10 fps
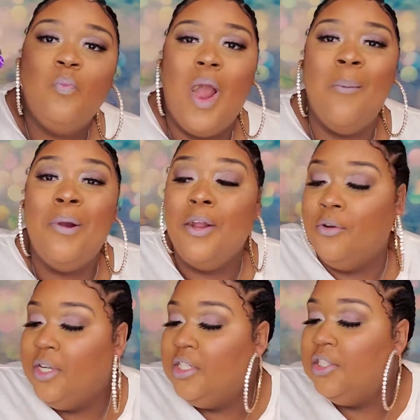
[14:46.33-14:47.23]
I'm probably
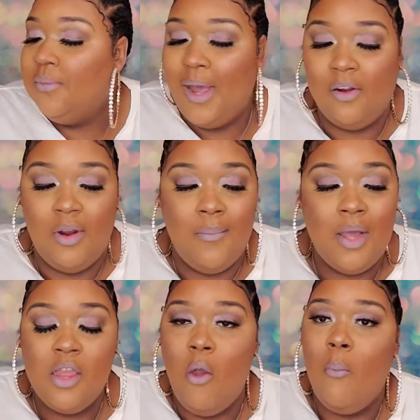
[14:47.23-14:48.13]
gonna get these to my
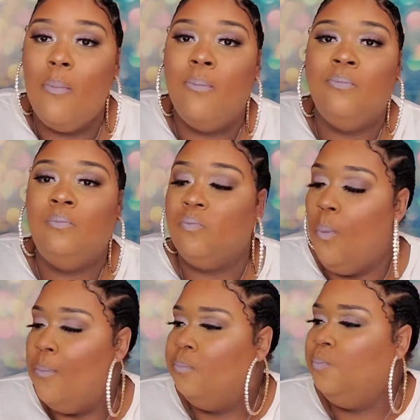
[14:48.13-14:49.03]
grandmother
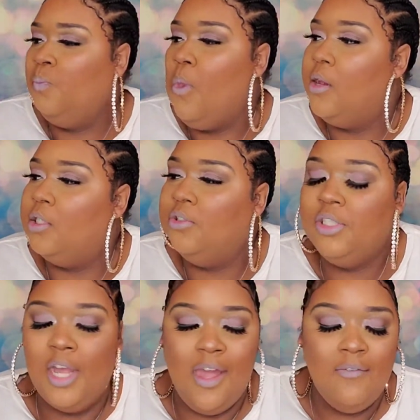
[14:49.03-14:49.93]
so she
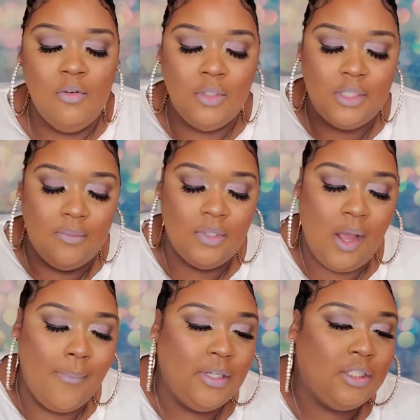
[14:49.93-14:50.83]
can have a little
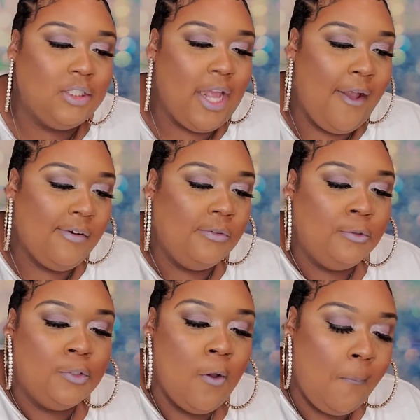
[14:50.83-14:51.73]
something to snack
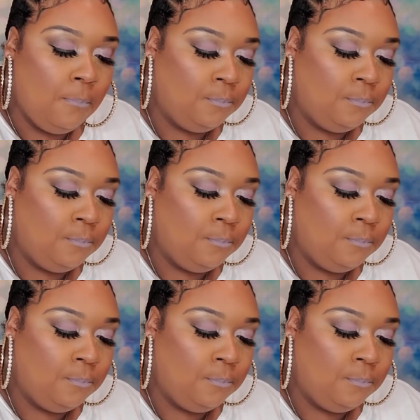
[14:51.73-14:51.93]
on.